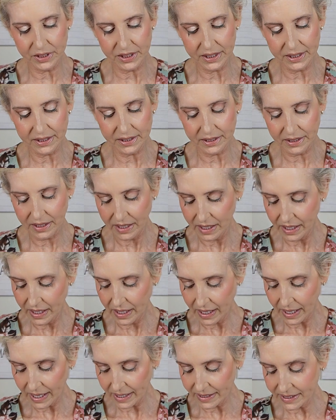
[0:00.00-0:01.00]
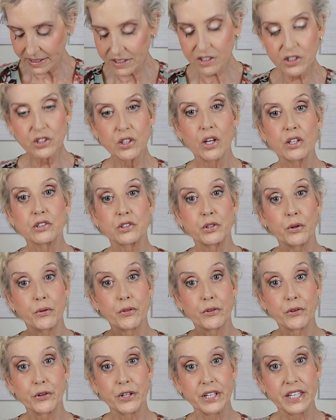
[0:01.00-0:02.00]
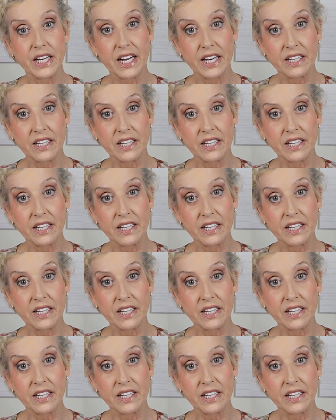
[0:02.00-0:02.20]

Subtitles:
this. And this is also $39.